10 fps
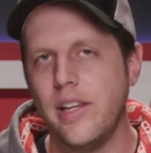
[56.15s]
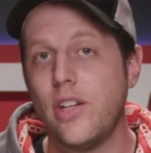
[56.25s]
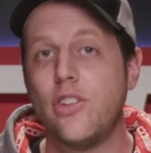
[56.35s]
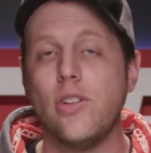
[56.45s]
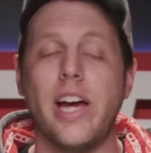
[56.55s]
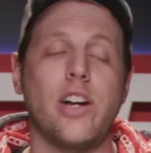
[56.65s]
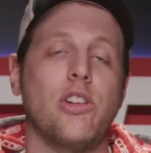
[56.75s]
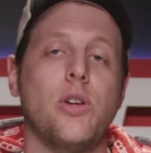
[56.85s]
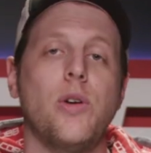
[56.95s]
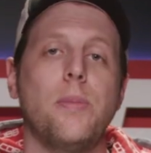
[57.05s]
that you'll
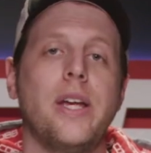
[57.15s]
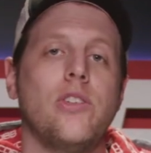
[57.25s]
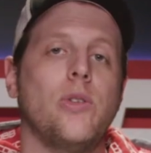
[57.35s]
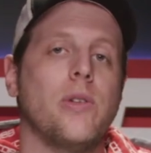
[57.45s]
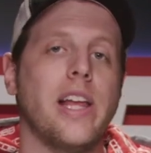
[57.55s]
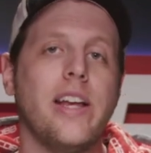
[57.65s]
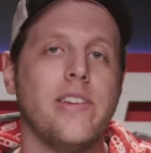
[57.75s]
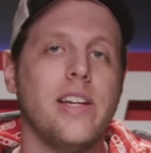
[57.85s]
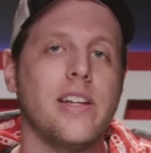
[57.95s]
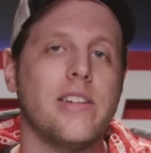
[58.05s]
actually quit being too
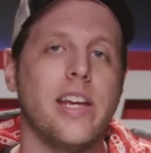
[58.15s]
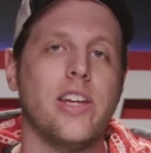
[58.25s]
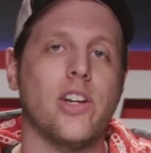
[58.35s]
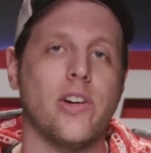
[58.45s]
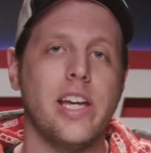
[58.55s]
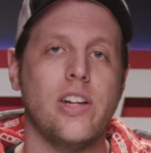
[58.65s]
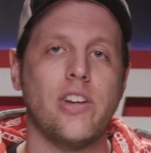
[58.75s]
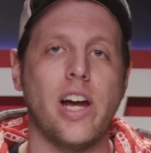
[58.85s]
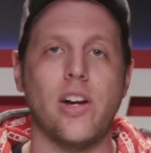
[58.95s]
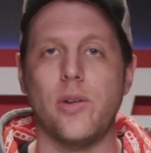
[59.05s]
lazy to take your
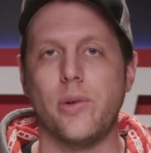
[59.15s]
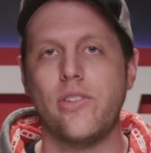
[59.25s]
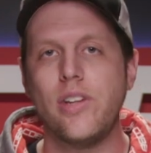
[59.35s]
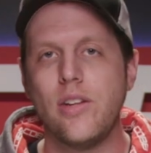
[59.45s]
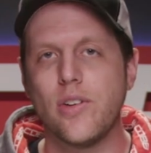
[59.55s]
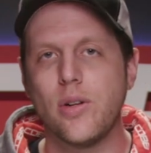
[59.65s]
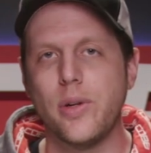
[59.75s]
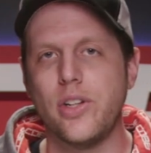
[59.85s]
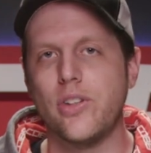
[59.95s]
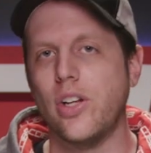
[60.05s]
hitch out of the receiver
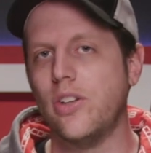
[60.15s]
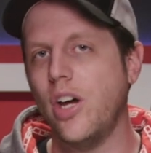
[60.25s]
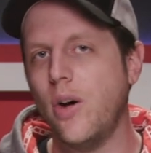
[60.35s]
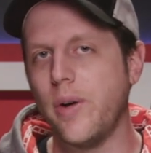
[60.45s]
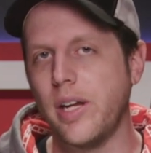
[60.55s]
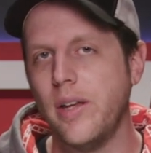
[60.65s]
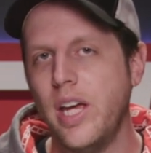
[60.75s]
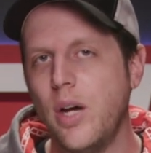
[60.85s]
when you're done towing,